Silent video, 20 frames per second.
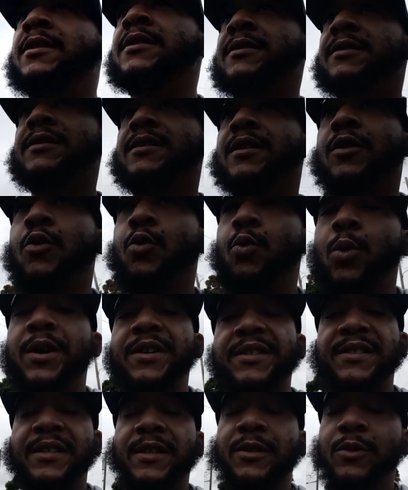to one
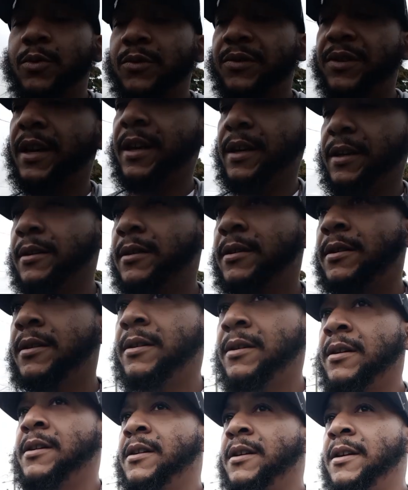single thing,
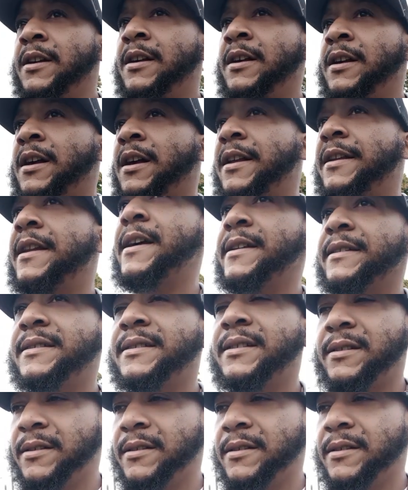and that's